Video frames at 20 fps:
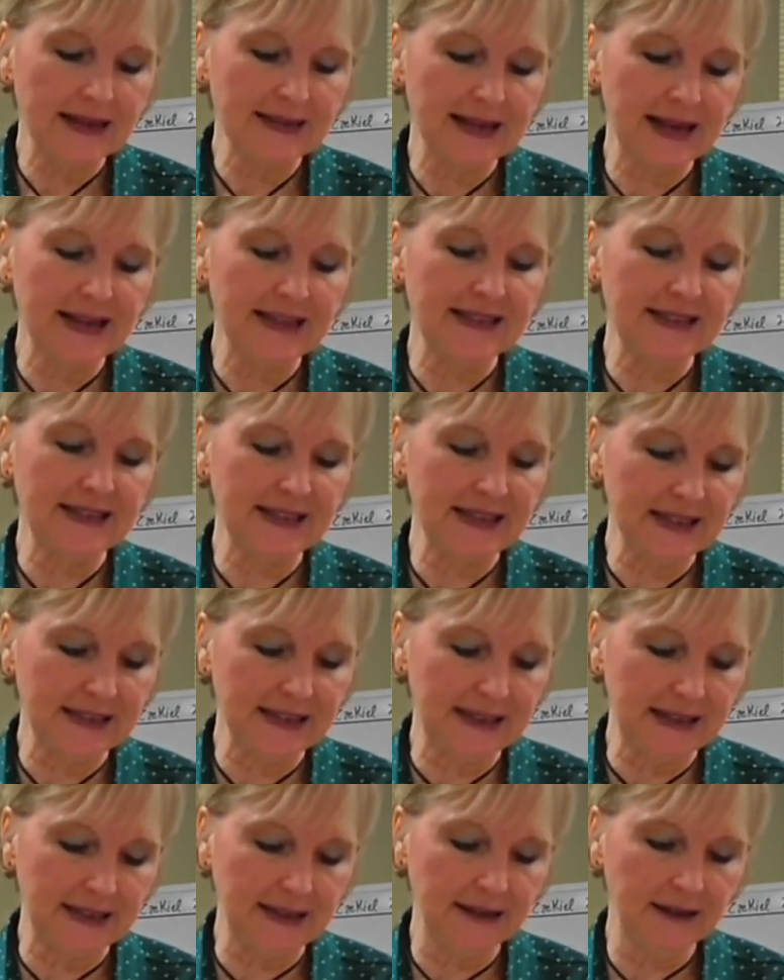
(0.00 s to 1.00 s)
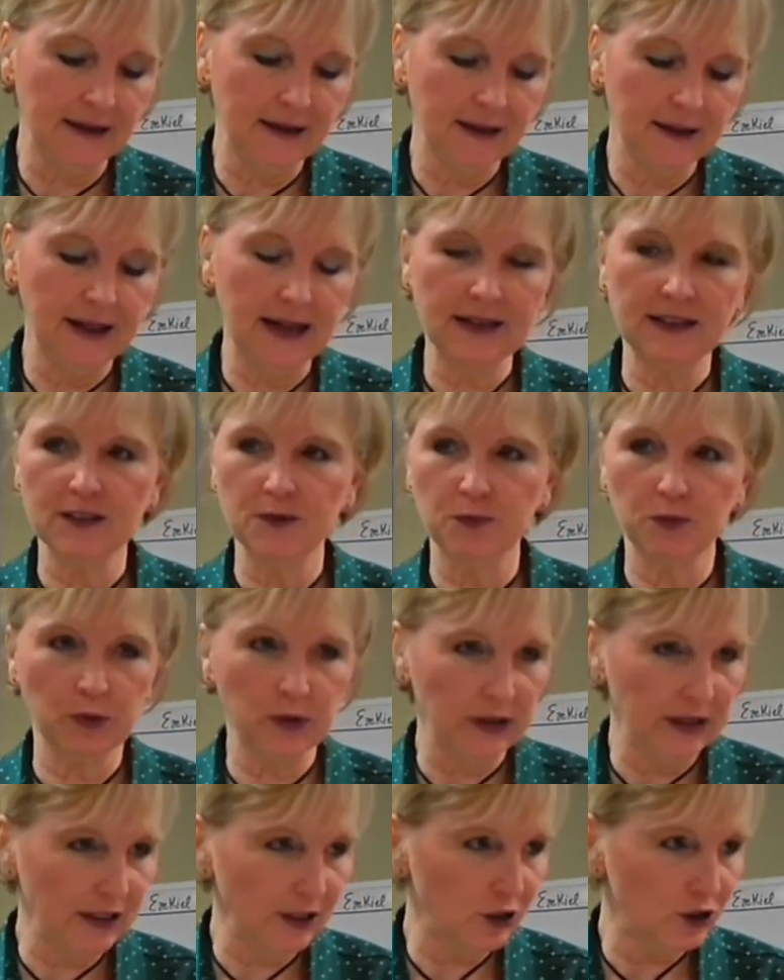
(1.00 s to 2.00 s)
a city that is
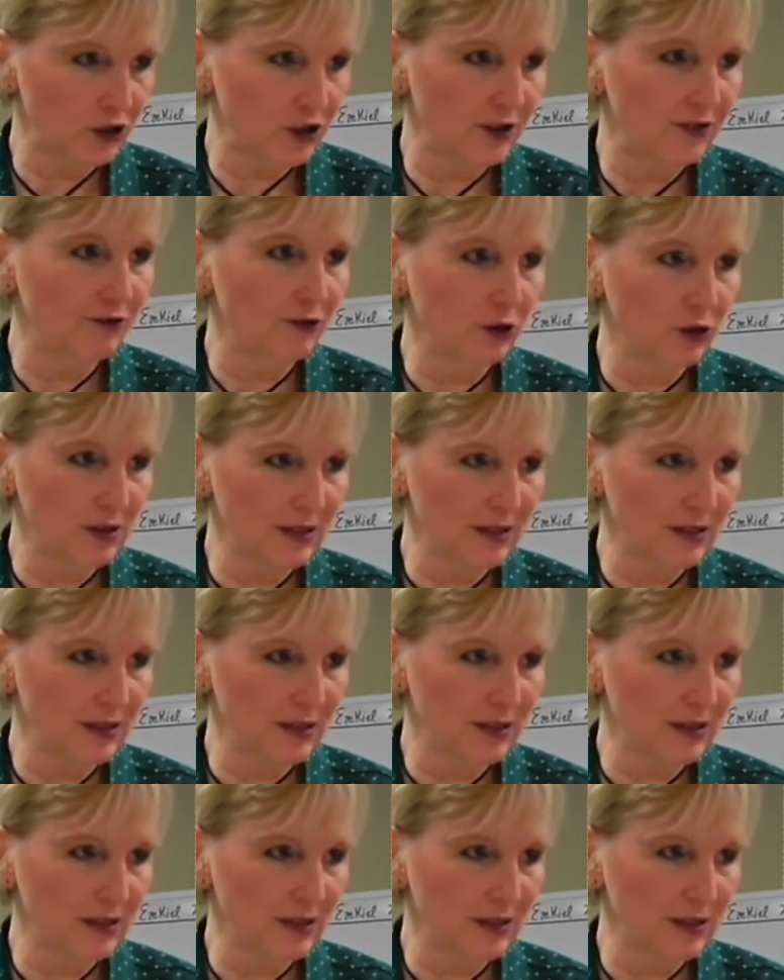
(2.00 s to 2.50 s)
breached in verse